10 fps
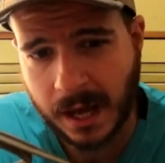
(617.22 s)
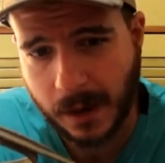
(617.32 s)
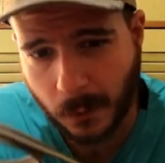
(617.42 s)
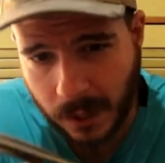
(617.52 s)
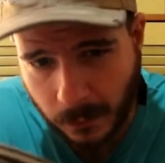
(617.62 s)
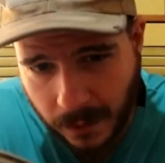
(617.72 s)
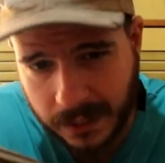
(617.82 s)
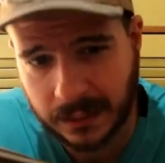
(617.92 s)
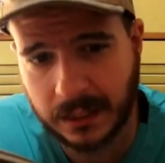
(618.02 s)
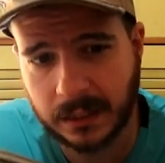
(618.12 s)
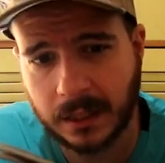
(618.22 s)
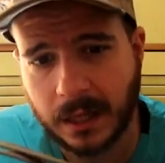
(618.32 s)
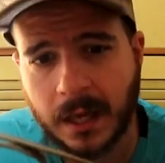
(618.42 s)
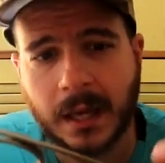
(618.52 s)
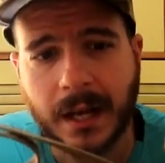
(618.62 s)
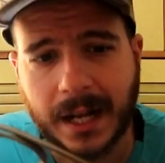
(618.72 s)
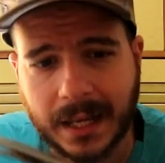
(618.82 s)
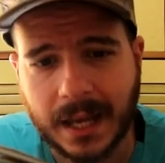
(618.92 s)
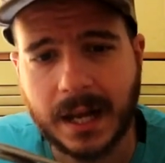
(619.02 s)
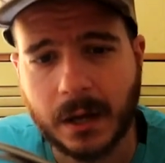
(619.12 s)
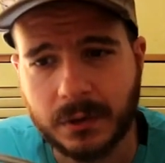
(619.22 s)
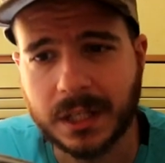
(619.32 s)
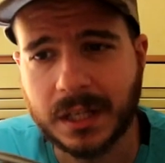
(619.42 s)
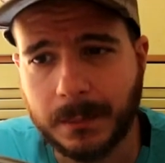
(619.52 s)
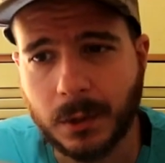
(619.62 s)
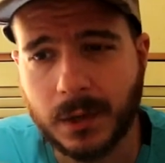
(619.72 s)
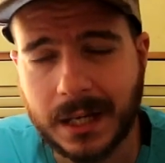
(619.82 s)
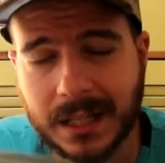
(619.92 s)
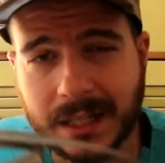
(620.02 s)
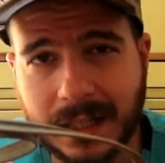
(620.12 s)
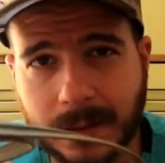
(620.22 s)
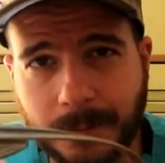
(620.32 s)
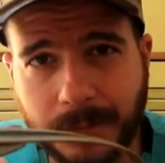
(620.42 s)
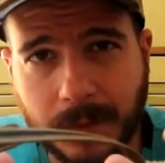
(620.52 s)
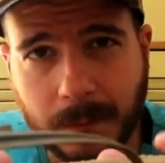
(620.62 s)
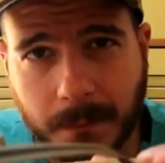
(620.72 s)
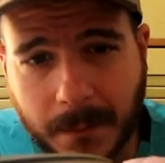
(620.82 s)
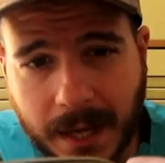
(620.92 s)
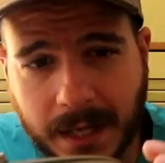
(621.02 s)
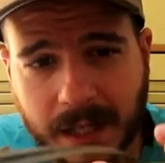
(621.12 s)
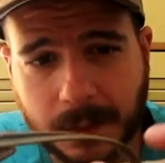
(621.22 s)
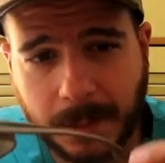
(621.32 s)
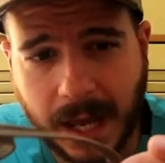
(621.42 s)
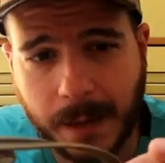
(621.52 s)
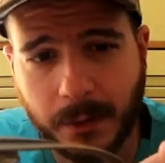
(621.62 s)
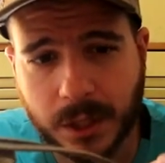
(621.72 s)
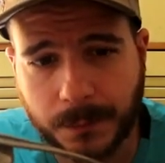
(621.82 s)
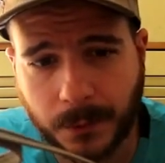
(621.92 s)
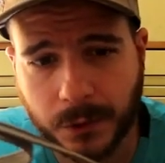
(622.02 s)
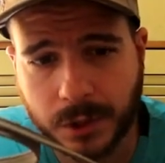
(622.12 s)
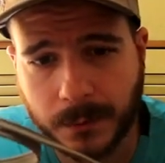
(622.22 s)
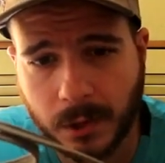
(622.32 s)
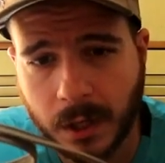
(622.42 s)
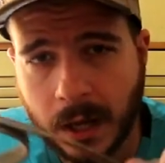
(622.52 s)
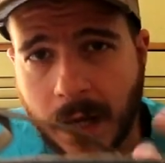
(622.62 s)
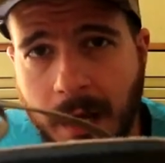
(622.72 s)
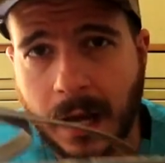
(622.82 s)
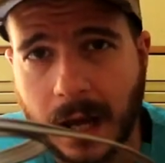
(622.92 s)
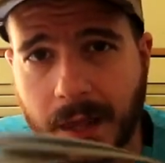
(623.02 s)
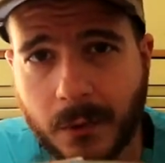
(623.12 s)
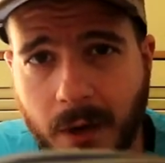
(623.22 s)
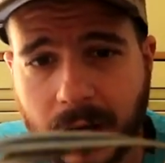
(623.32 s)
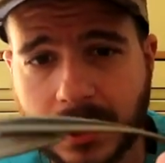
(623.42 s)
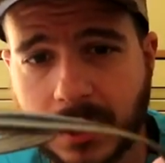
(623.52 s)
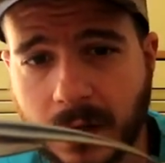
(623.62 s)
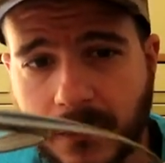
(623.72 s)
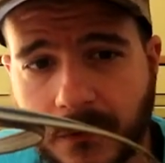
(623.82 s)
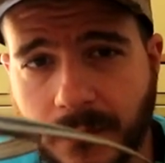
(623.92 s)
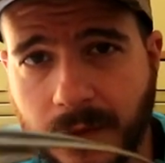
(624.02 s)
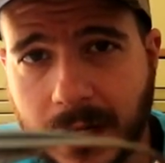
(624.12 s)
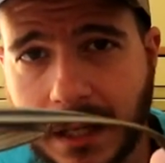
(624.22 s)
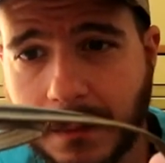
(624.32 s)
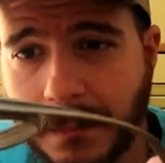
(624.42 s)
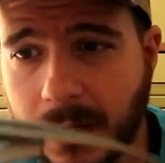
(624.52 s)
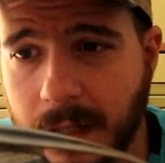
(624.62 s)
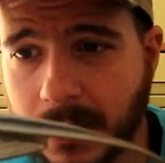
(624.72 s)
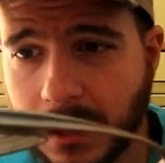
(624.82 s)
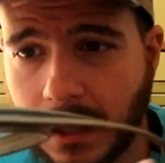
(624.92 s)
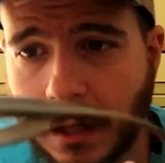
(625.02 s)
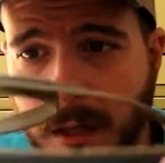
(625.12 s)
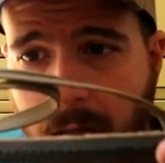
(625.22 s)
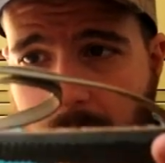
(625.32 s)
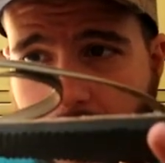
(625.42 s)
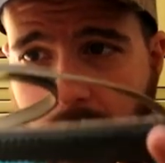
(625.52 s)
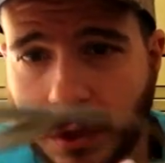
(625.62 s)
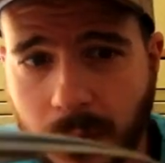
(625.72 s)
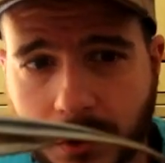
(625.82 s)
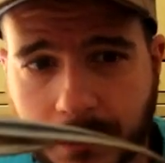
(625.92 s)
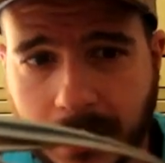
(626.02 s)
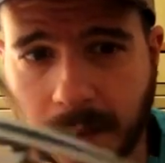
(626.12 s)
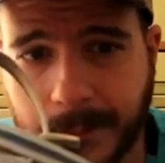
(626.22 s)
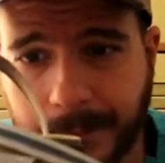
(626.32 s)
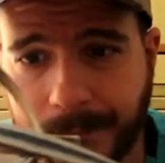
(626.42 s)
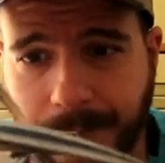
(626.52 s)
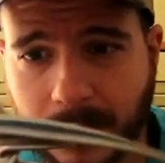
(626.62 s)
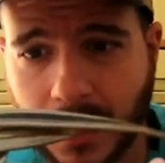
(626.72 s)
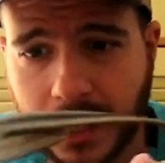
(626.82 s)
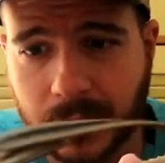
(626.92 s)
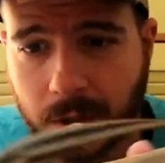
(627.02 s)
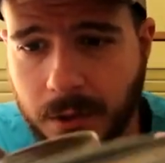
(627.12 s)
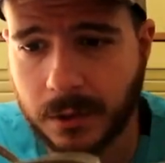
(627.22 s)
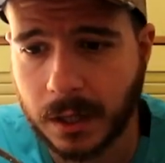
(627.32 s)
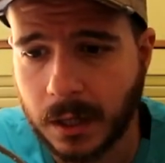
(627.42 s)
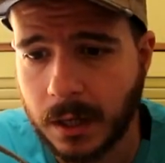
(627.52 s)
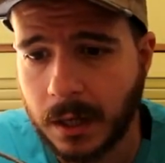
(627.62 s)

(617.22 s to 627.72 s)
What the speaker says: I will wet it, and again I will just keep doing it and just make it as pliable as possible. Otherwise it's gonna freaking murder your toes, man. That's not good,